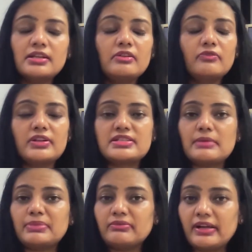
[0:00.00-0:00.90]
for
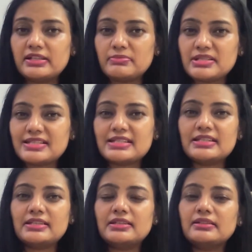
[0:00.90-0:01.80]
example, vitamin
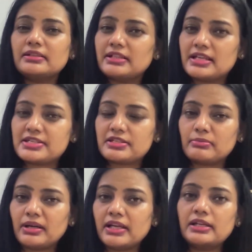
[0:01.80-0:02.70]
C,
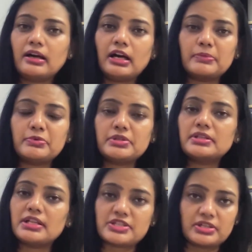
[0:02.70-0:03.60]
niacinamide, arbutin,
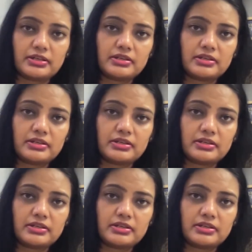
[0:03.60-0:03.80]
etc.